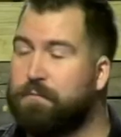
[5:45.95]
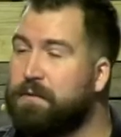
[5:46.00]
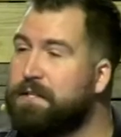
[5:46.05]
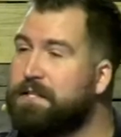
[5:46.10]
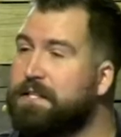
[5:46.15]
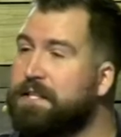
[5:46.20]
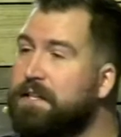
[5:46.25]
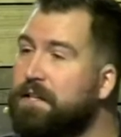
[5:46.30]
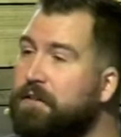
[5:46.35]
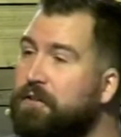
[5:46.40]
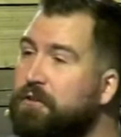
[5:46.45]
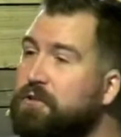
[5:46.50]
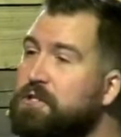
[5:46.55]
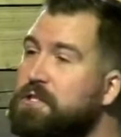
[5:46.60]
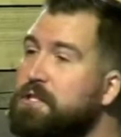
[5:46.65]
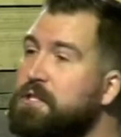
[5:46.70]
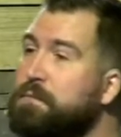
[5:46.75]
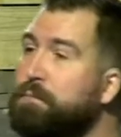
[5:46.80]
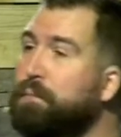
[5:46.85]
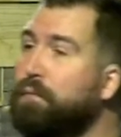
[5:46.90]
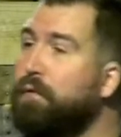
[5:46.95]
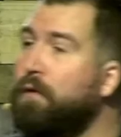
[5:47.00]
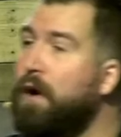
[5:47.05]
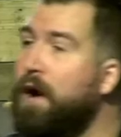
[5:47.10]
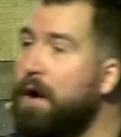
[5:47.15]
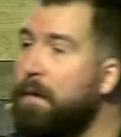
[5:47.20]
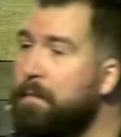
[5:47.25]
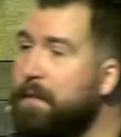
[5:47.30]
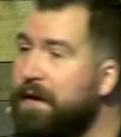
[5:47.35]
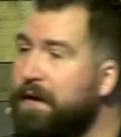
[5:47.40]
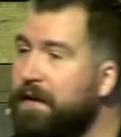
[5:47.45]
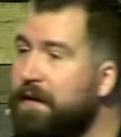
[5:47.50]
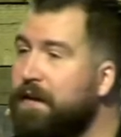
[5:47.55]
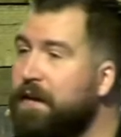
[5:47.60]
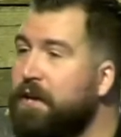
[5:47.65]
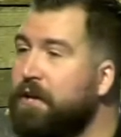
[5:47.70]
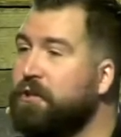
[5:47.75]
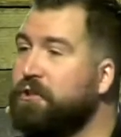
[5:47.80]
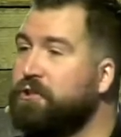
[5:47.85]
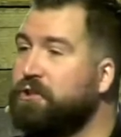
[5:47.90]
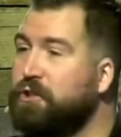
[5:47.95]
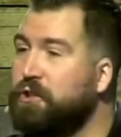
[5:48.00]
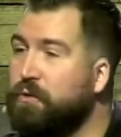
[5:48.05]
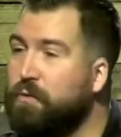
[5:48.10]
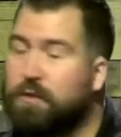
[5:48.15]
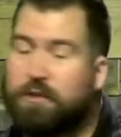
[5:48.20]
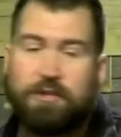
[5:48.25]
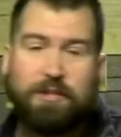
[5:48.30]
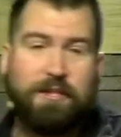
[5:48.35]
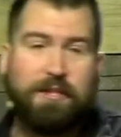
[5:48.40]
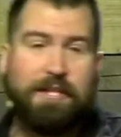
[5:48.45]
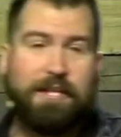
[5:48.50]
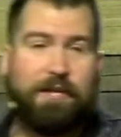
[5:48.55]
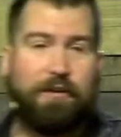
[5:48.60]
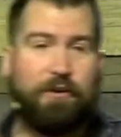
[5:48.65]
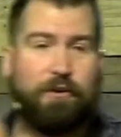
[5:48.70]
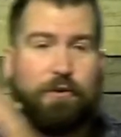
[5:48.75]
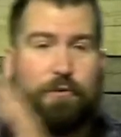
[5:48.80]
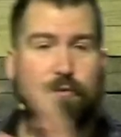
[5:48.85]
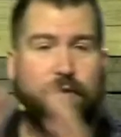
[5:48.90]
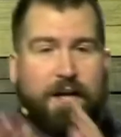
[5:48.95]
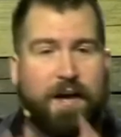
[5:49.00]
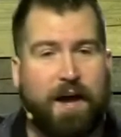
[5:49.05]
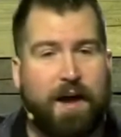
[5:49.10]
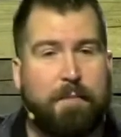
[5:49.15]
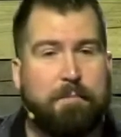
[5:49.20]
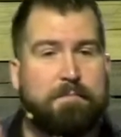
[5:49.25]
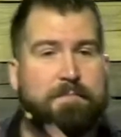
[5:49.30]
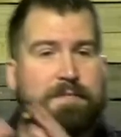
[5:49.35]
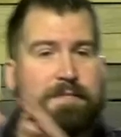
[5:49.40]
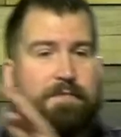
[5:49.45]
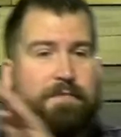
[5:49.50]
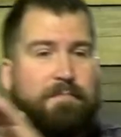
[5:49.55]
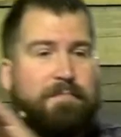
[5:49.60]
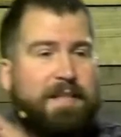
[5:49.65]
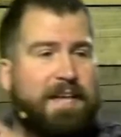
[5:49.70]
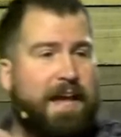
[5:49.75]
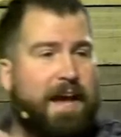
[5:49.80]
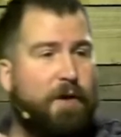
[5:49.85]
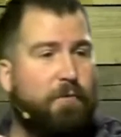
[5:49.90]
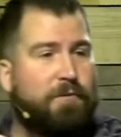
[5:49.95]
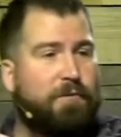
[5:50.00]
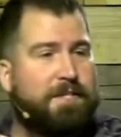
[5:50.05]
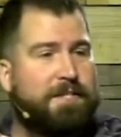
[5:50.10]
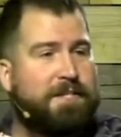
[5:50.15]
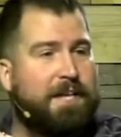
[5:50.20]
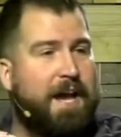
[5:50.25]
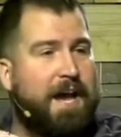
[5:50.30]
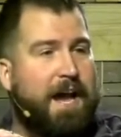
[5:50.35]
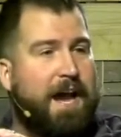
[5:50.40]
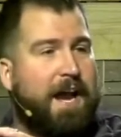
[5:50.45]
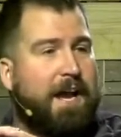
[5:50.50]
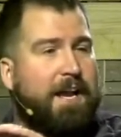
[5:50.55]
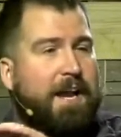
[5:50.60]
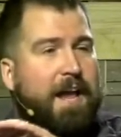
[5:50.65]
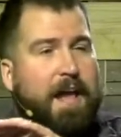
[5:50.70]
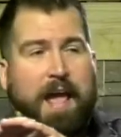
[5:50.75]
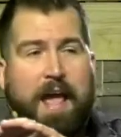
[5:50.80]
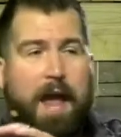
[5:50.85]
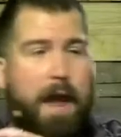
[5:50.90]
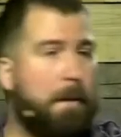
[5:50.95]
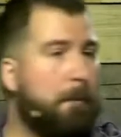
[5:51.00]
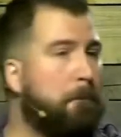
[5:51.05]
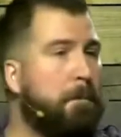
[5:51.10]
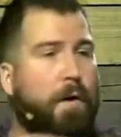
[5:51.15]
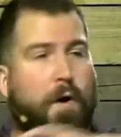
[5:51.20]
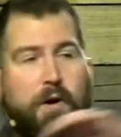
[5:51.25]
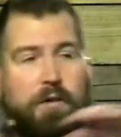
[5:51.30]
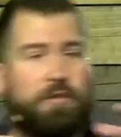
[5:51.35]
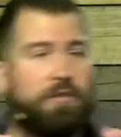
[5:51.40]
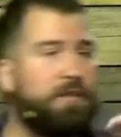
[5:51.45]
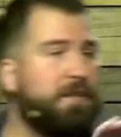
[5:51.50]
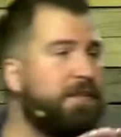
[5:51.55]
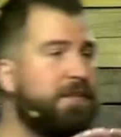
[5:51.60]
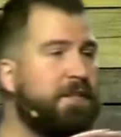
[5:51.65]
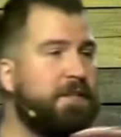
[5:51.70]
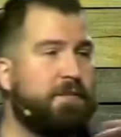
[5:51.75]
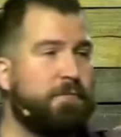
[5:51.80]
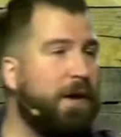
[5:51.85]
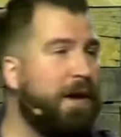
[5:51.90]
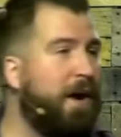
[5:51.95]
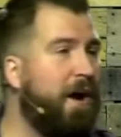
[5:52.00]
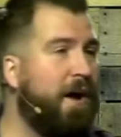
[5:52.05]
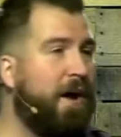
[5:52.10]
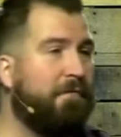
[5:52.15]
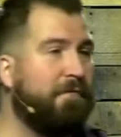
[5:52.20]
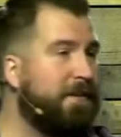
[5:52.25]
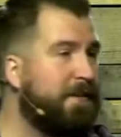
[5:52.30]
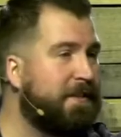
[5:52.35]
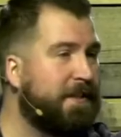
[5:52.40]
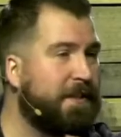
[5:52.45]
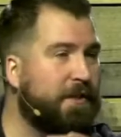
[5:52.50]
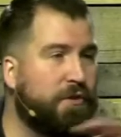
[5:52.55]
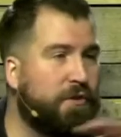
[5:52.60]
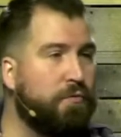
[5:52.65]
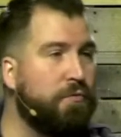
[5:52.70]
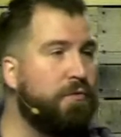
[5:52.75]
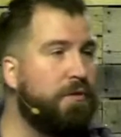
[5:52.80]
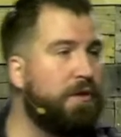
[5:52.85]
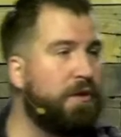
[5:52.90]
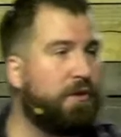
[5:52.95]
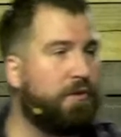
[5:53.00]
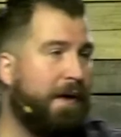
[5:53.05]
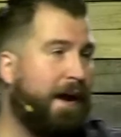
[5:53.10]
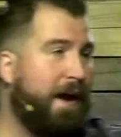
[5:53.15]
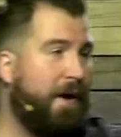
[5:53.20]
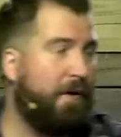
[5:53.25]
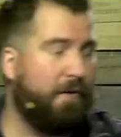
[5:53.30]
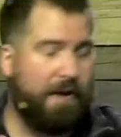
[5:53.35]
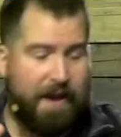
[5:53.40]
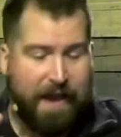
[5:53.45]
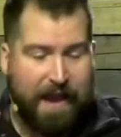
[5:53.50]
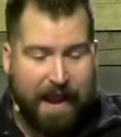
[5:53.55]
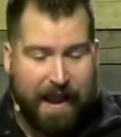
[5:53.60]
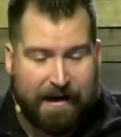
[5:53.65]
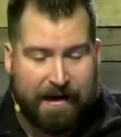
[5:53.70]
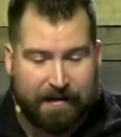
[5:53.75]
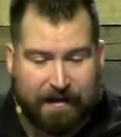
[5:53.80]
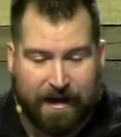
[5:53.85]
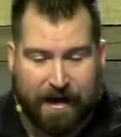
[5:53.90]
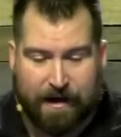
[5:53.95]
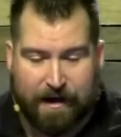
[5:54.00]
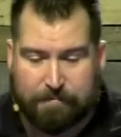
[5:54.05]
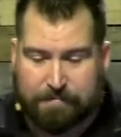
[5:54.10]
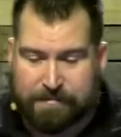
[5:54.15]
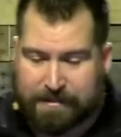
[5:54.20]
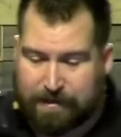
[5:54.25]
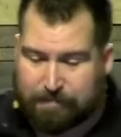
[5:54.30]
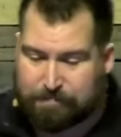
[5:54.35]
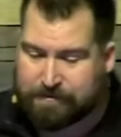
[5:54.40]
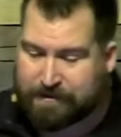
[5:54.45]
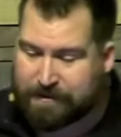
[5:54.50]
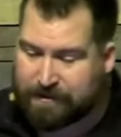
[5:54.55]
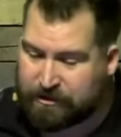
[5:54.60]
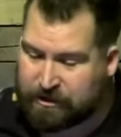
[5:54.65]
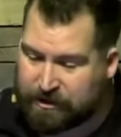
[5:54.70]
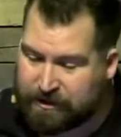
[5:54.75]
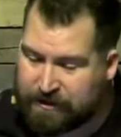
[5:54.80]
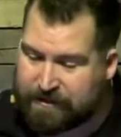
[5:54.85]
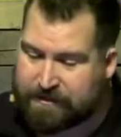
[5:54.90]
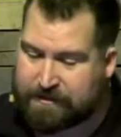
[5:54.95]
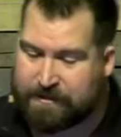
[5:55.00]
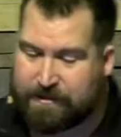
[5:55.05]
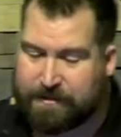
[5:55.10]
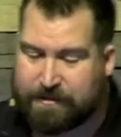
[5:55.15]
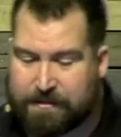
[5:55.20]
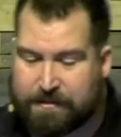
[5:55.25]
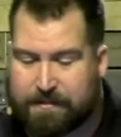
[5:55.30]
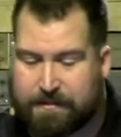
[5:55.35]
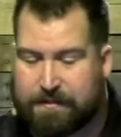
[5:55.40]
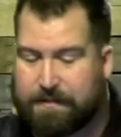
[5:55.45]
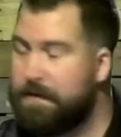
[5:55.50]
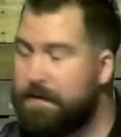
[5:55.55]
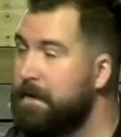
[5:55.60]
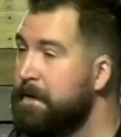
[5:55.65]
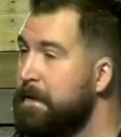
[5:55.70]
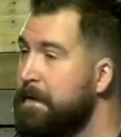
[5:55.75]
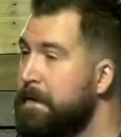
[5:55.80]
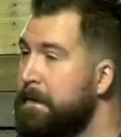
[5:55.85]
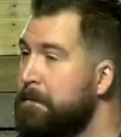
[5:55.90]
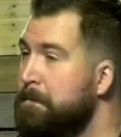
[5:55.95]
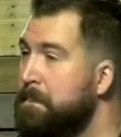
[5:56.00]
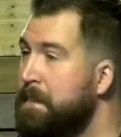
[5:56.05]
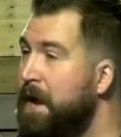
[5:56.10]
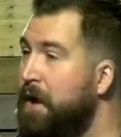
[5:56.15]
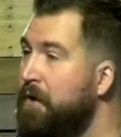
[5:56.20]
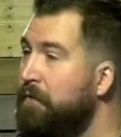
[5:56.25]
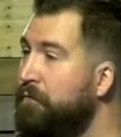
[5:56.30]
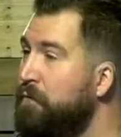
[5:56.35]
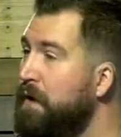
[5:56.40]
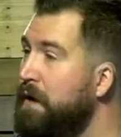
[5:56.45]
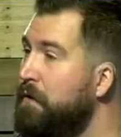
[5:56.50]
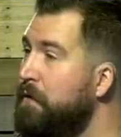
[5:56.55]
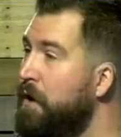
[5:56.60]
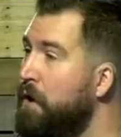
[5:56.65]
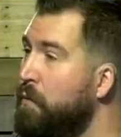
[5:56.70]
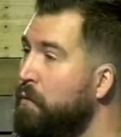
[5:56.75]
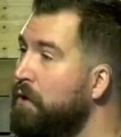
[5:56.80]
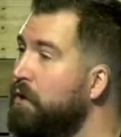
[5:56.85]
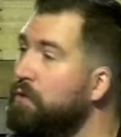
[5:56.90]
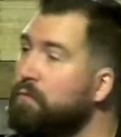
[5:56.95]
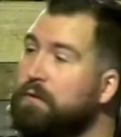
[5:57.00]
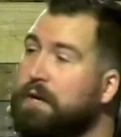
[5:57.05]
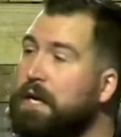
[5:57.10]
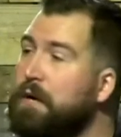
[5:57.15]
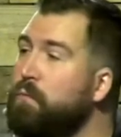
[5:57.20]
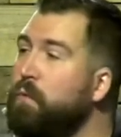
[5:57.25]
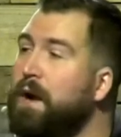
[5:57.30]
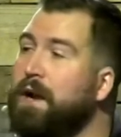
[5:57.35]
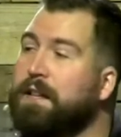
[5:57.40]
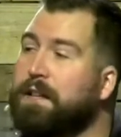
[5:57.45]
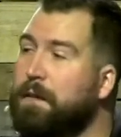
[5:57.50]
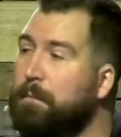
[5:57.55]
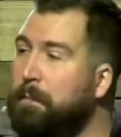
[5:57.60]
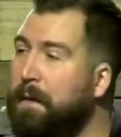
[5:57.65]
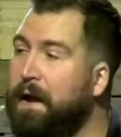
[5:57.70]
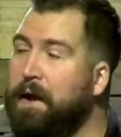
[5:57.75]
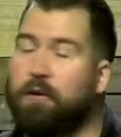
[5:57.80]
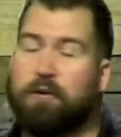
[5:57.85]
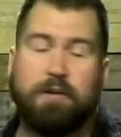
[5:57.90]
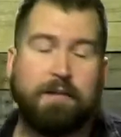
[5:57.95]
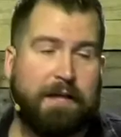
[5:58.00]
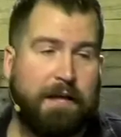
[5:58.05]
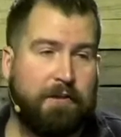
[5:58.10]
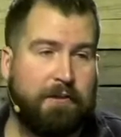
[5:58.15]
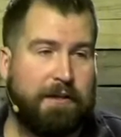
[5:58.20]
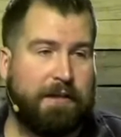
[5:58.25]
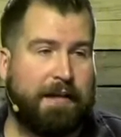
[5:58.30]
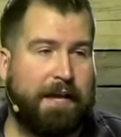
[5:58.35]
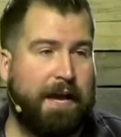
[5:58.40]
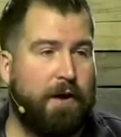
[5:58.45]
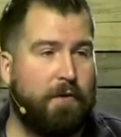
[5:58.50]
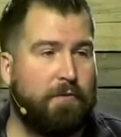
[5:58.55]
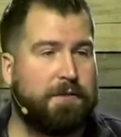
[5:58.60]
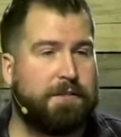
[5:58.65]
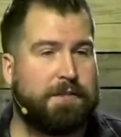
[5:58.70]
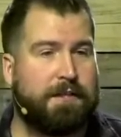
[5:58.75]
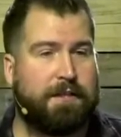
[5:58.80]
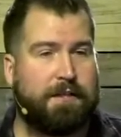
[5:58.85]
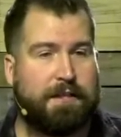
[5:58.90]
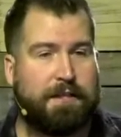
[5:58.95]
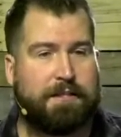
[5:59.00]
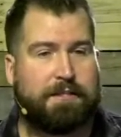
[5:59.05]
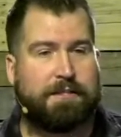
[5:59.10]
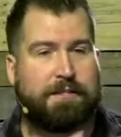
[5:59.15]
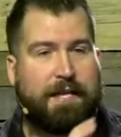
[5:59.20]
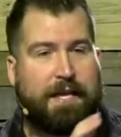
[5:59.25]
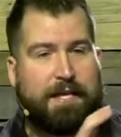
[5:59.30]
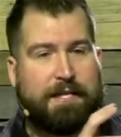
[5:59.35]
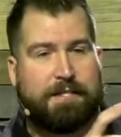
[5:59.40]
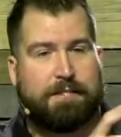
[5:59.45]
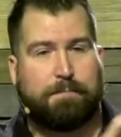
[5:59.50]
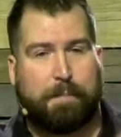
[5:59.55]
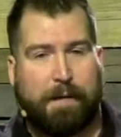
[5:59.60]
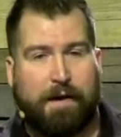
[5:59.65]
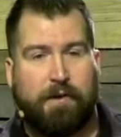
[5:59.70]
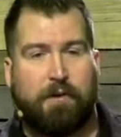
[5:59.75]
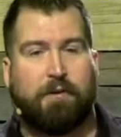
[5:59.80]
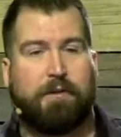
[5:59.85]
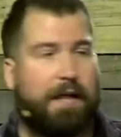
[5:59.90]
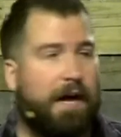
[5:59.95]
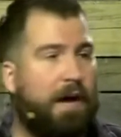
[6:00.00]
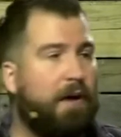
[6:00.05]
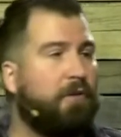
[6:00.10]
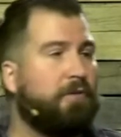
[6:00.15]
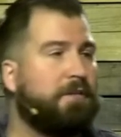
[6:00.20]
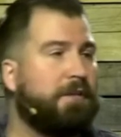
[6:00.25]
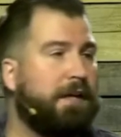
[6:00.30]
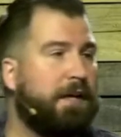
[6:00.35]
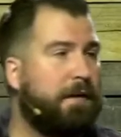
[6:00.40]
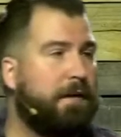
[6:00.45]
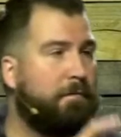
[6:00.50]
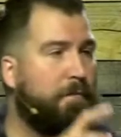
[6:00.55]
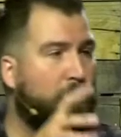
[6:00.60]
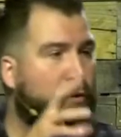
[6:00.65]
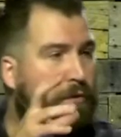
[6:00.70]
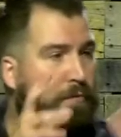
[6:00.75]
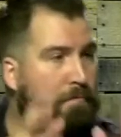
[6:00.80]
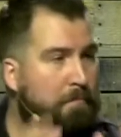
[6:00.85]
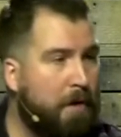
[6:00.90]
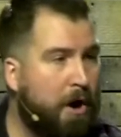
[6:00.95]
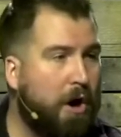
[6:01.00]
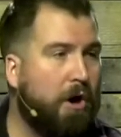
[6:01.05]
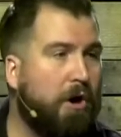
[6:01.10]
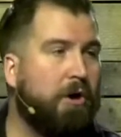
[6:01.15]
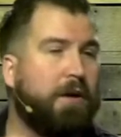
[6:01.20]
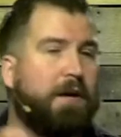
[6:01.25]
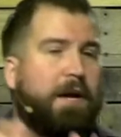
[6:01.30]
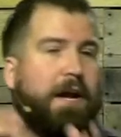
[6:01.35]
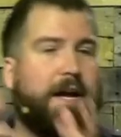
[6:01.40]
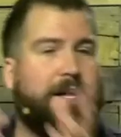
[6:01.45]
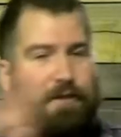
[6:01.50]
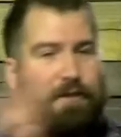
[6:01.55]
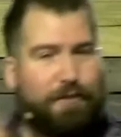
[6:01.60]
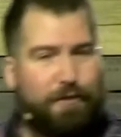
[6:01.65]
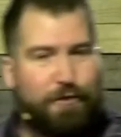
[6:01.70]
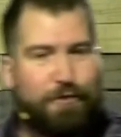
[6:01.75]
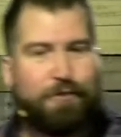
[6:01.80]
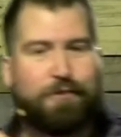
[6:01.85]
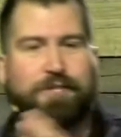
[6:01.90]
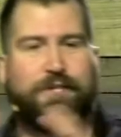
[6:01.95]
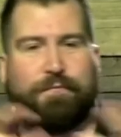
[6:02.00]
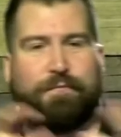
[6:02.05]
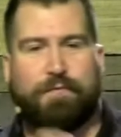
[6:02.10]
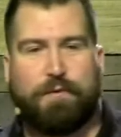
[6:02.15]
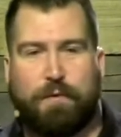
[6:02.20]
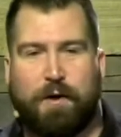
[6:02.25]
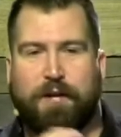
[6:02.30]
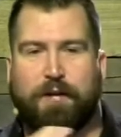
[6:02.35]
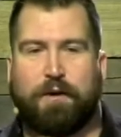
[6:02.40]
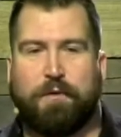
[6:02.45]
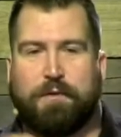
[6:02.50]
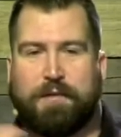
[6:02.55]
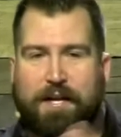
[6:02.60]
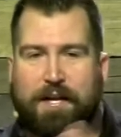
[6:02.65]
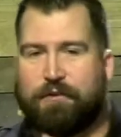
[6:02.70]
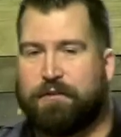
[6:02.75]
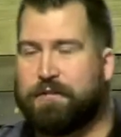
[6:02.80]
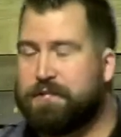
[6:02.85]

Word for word: We see that there's this prominent Jewish leader who comes from the outside and pushes his way, obviously, through the crowd and comes up to Jesus now, if we were to read one of the parallel accounts, and this is paralleled in both Mark and Luke, so if you want to go later